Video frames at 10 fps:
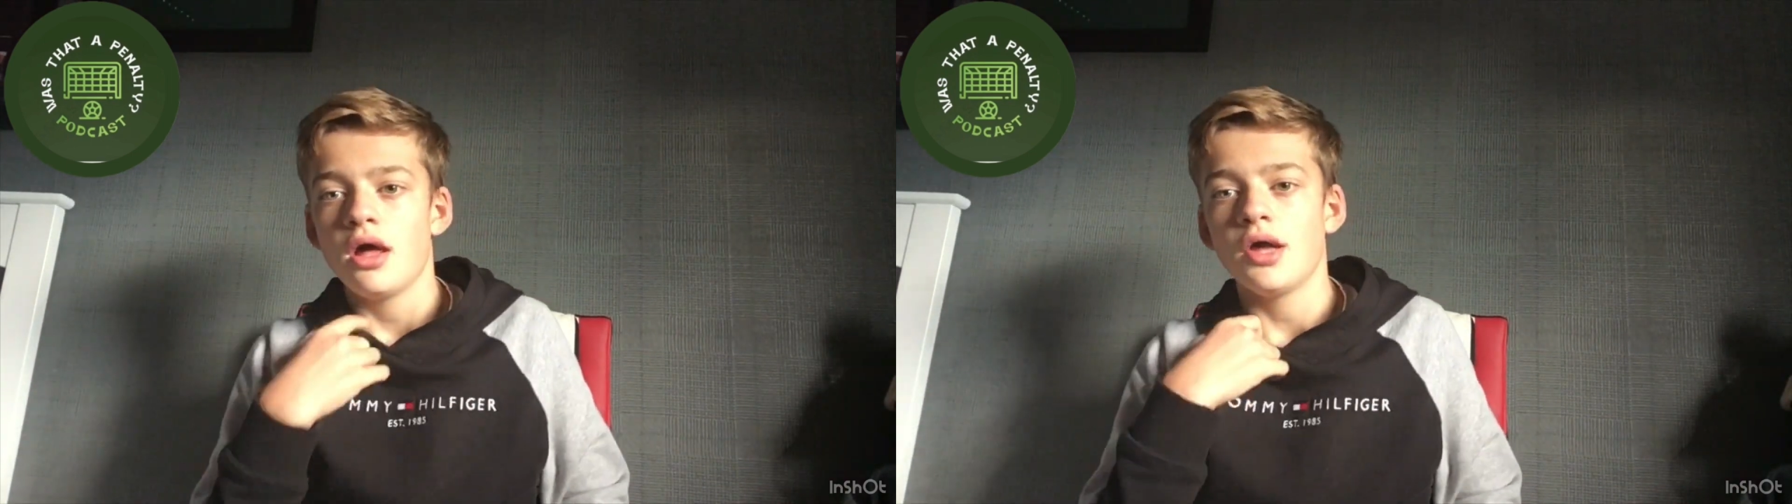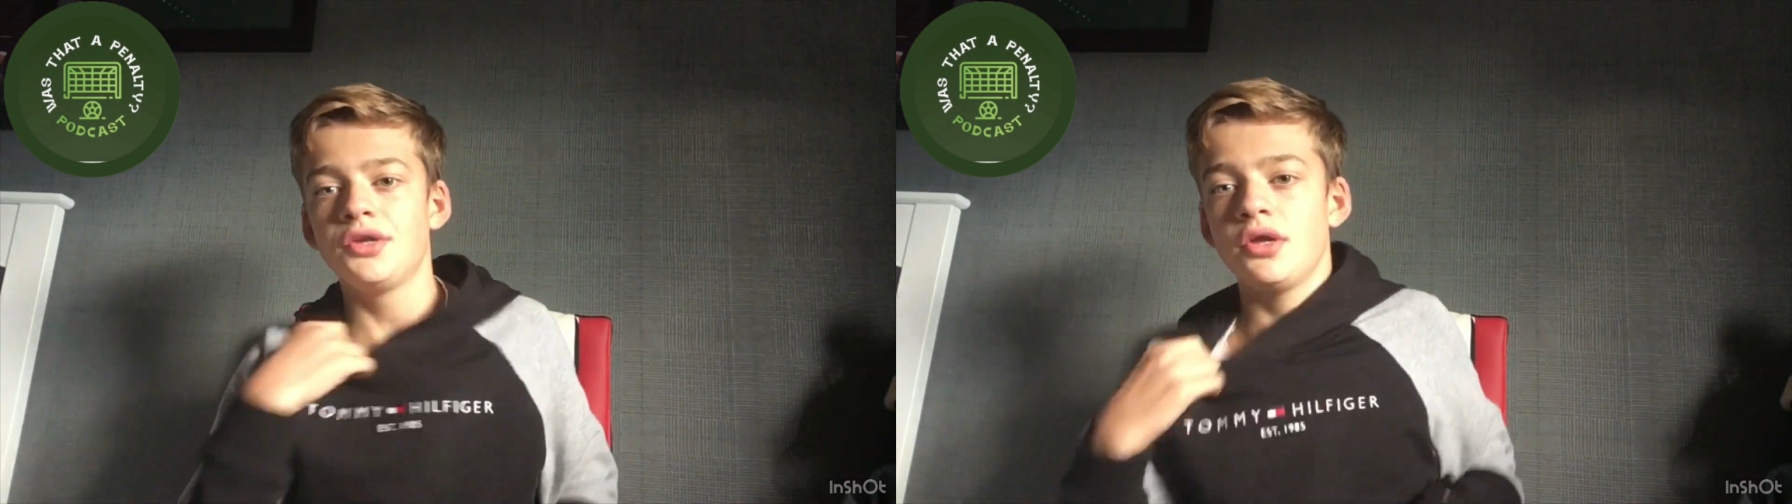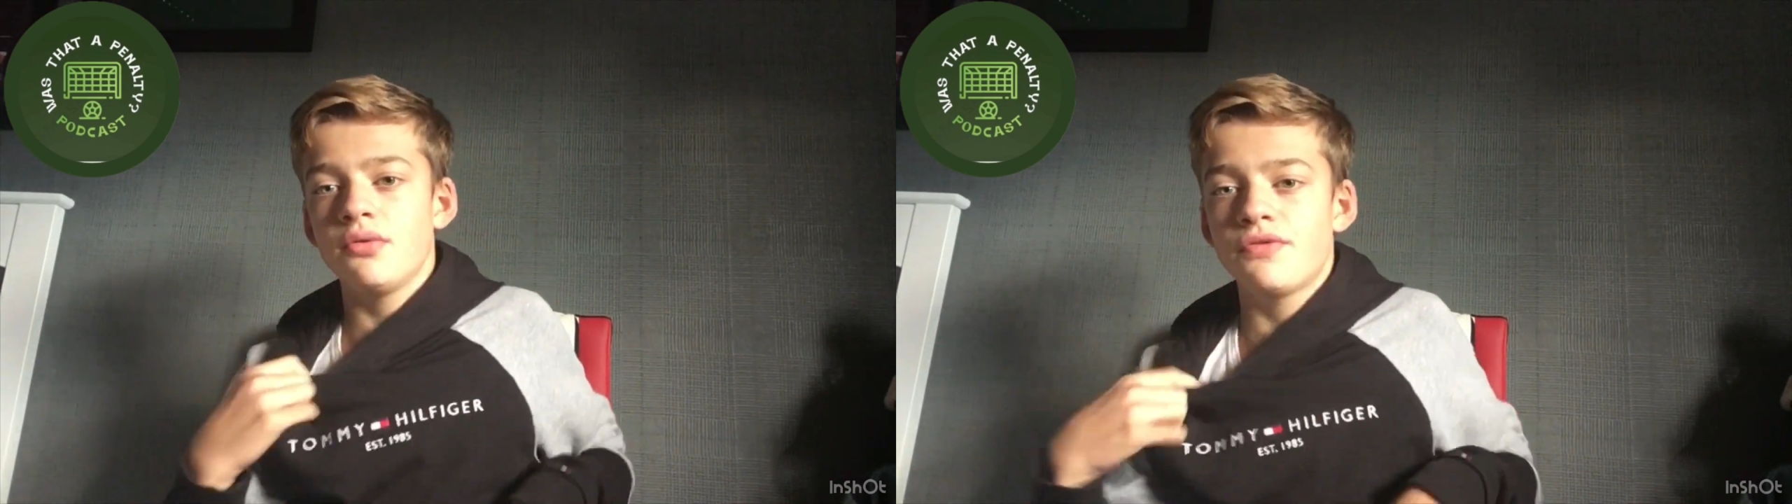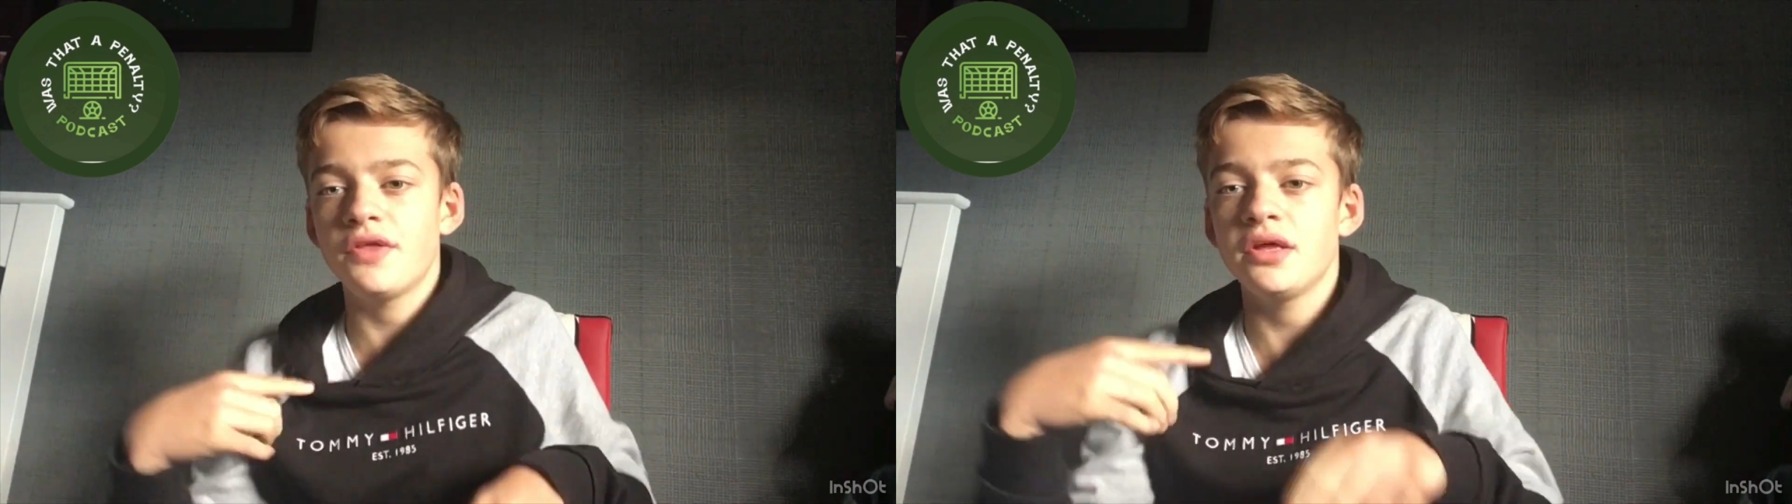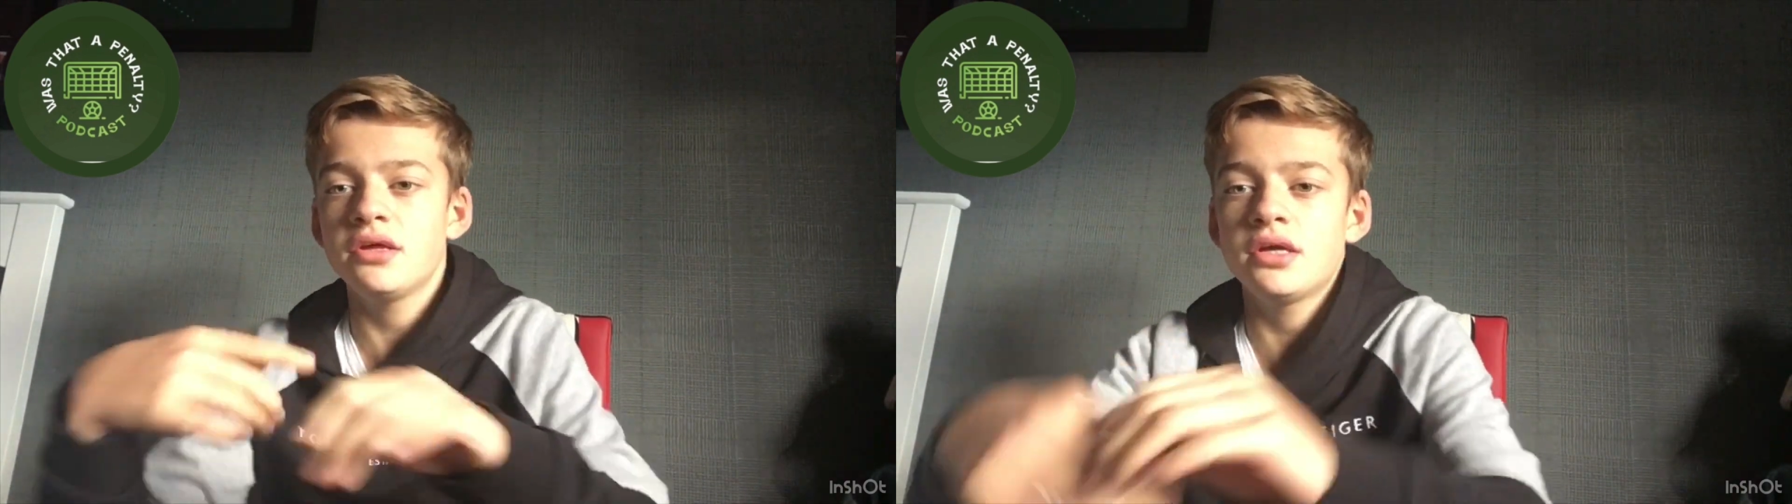I do
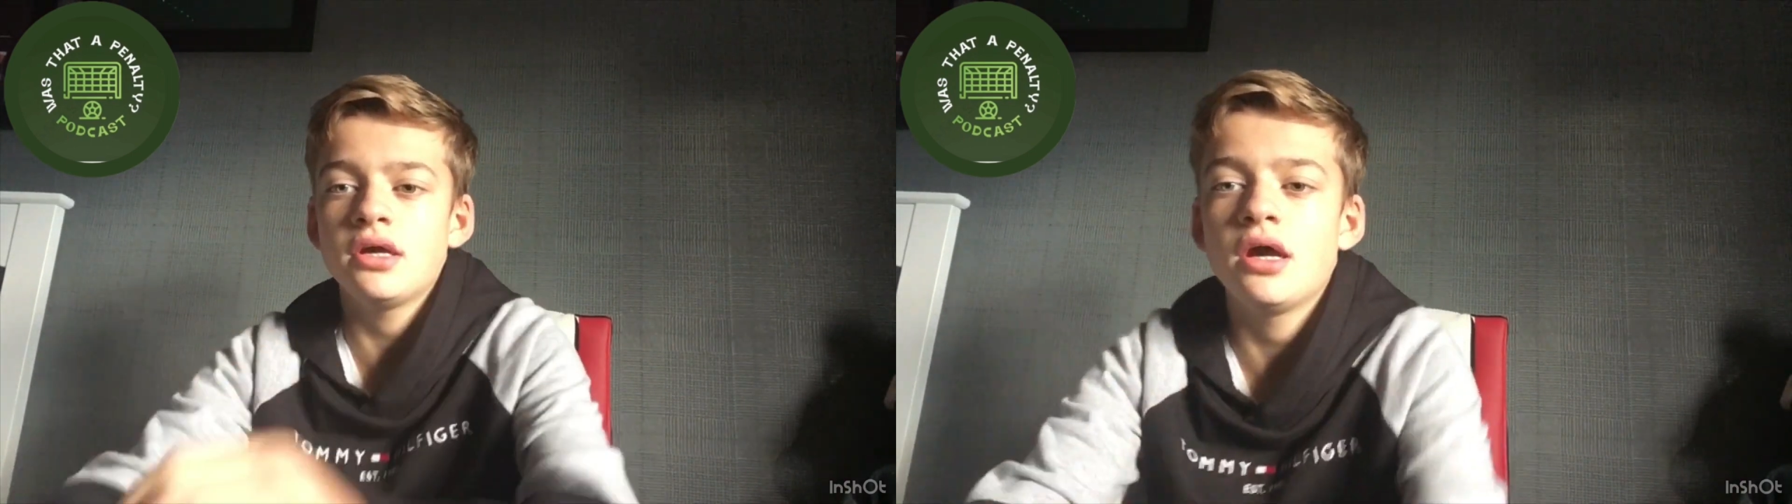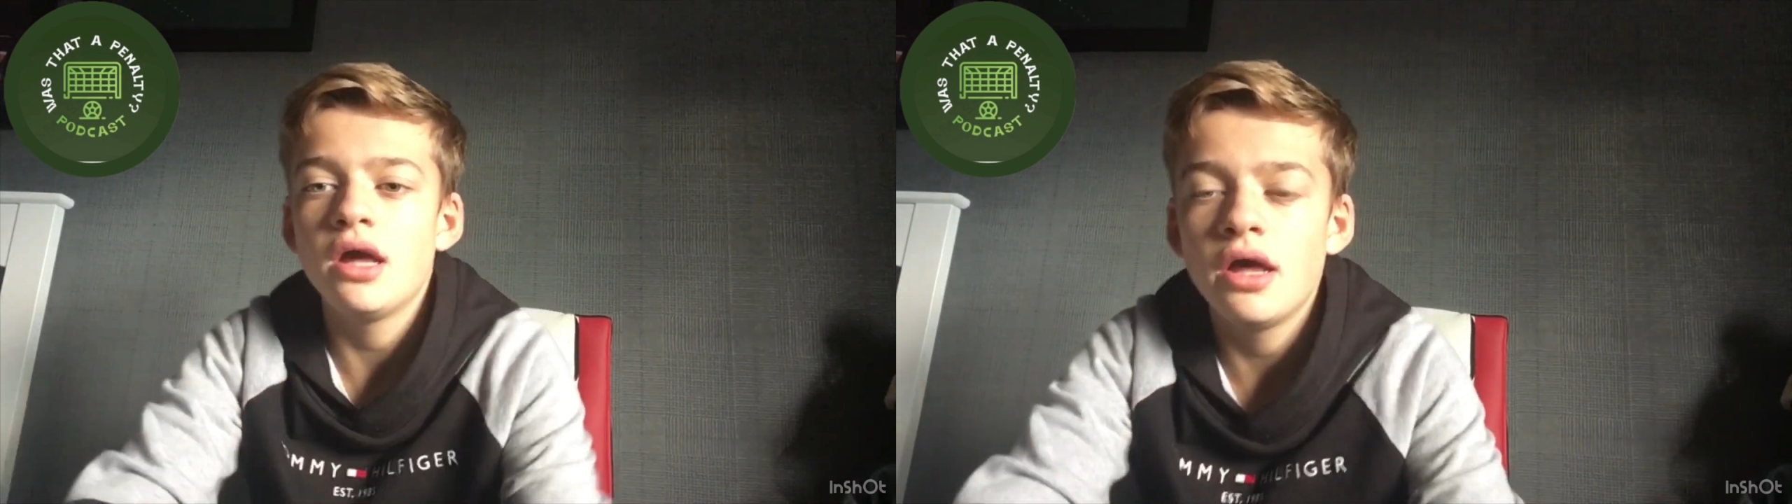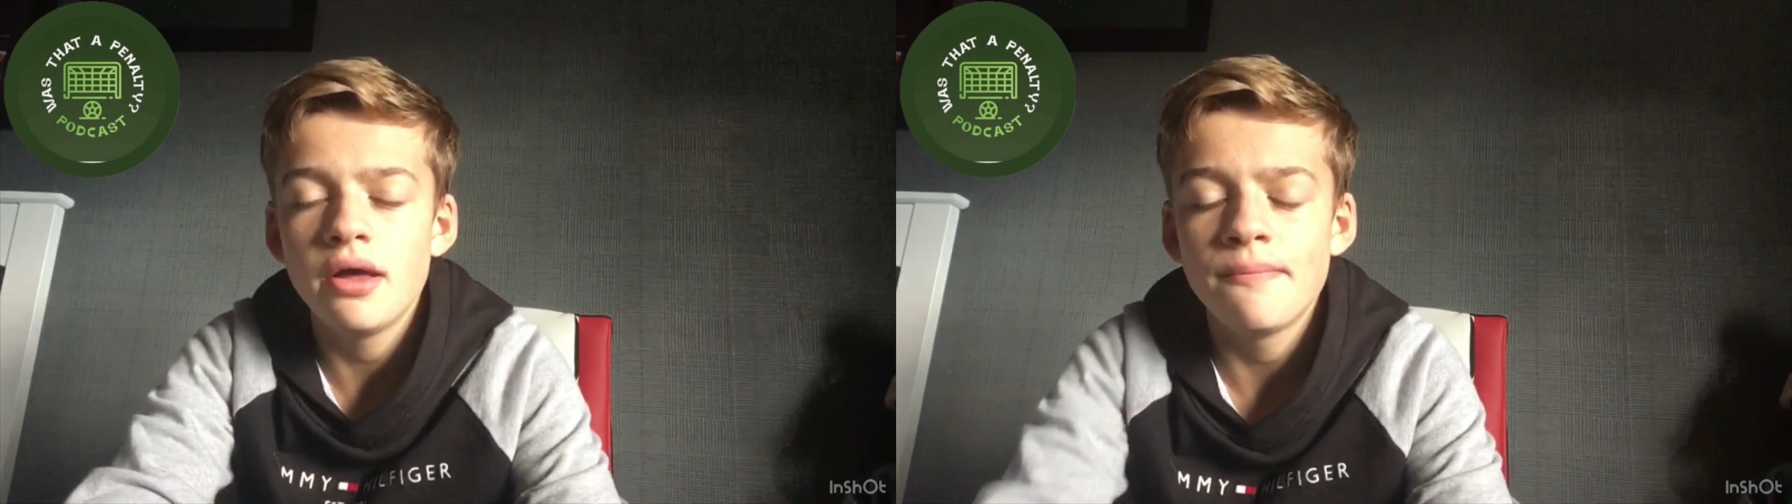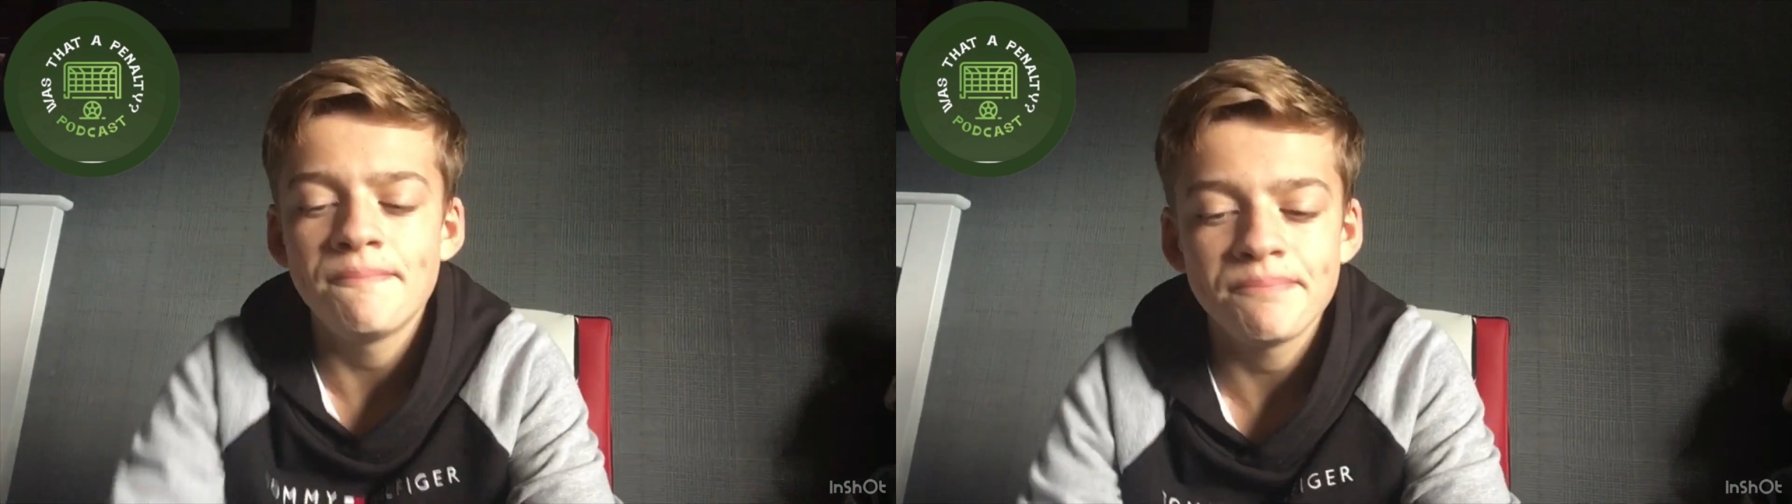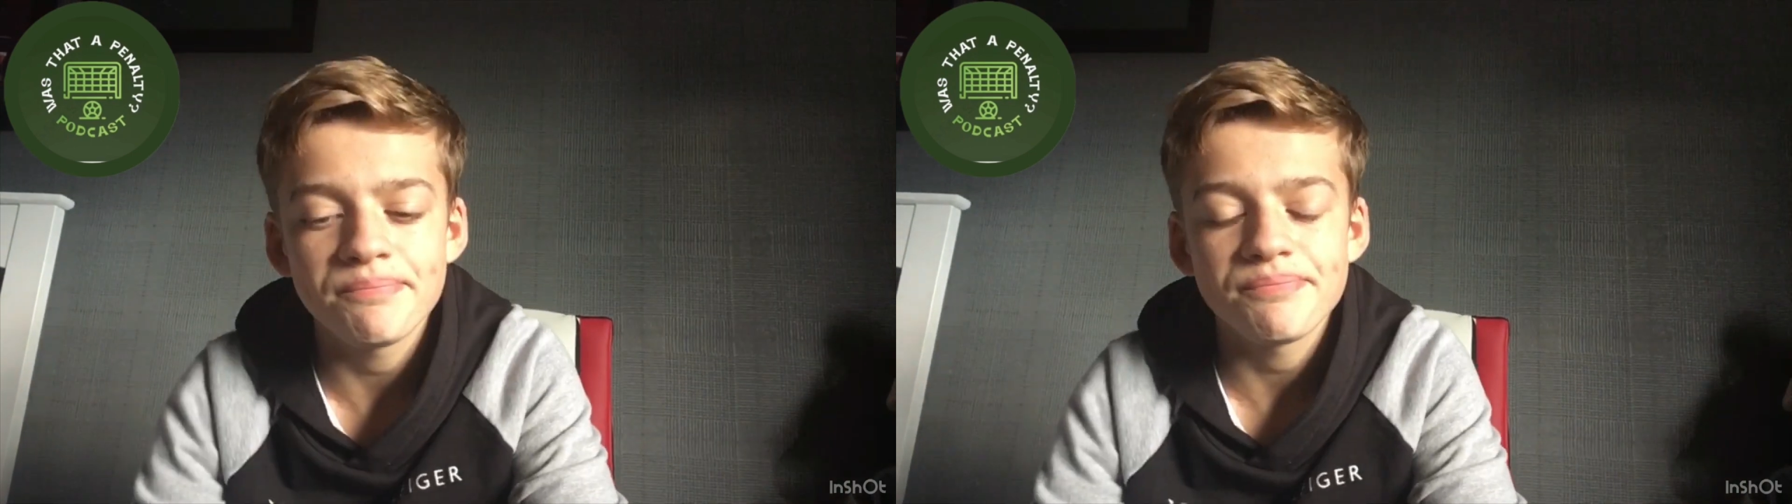think Ten